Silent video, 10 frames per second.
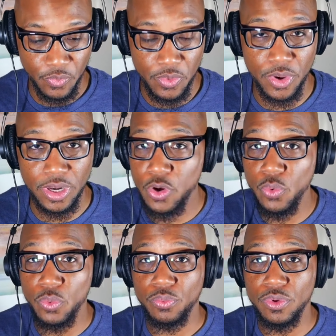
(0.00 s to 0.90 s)
we really
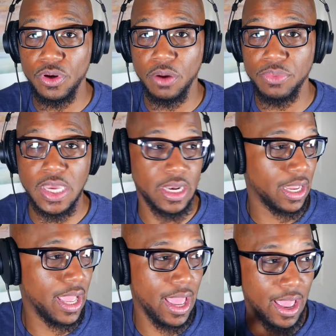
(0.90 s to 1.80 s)
cool. You know what I'm saying?
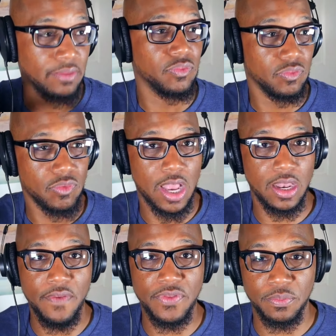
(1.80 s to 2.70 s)
Like I, I I
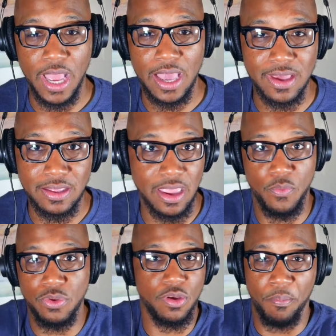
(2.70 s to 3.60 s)
love them guys like
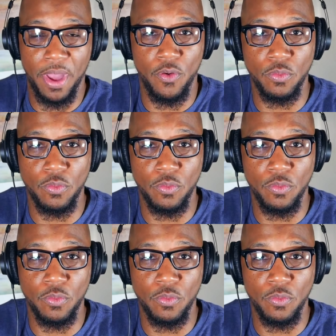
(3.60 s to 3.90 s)
they was my